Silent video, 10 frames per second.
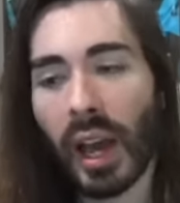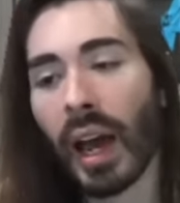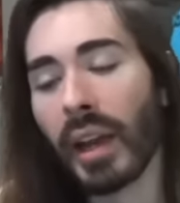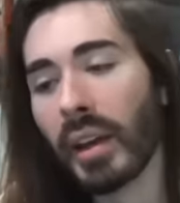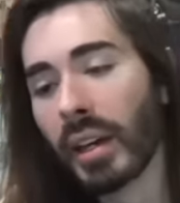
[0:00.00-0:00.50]

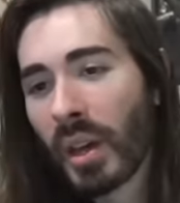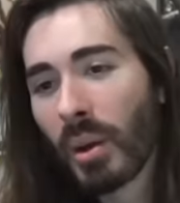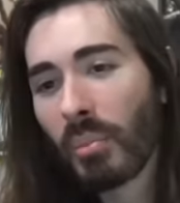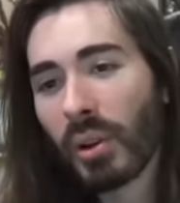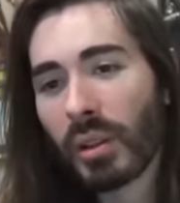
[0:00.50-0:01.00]
Then there's
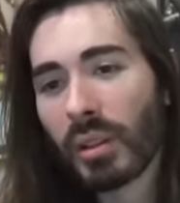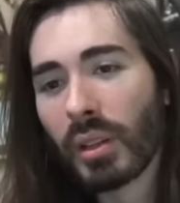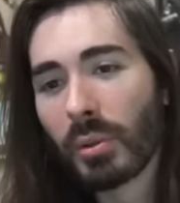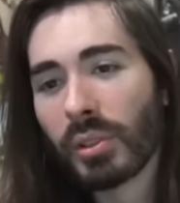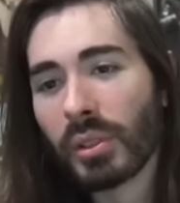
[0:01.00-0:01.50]
people who
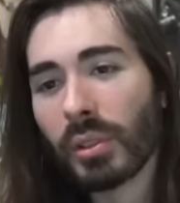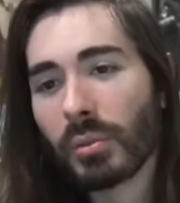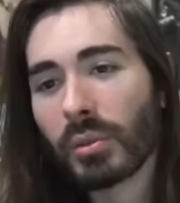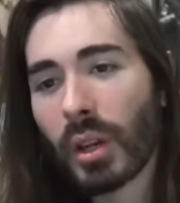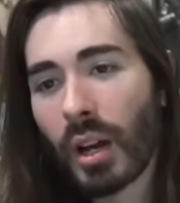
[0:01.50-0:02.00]
started, you know,
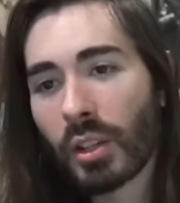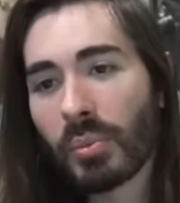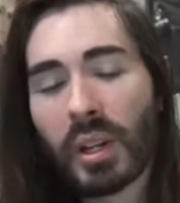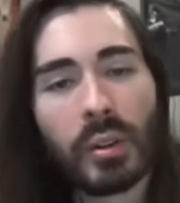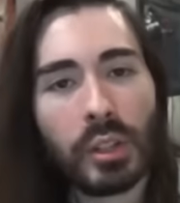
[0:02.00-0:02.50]
face
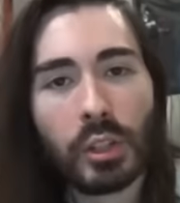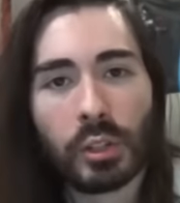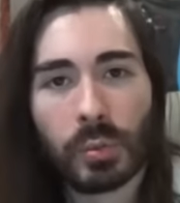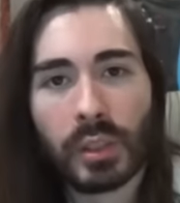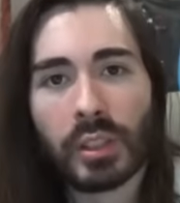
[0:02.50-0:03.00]
baseless
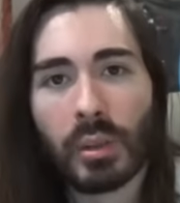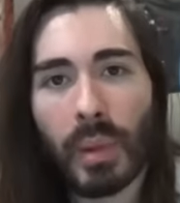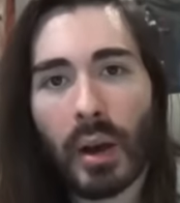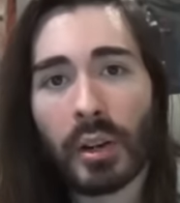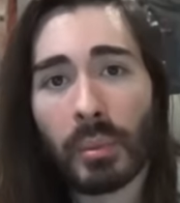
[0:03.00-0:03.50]
rumors
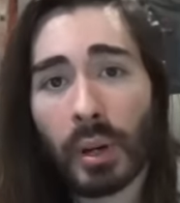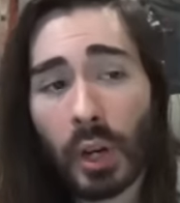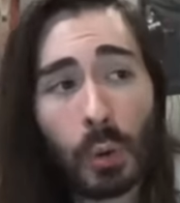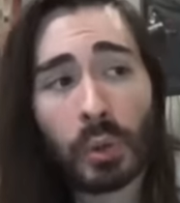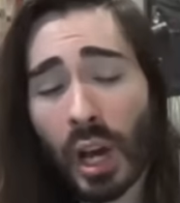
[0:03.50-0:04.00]
because of it.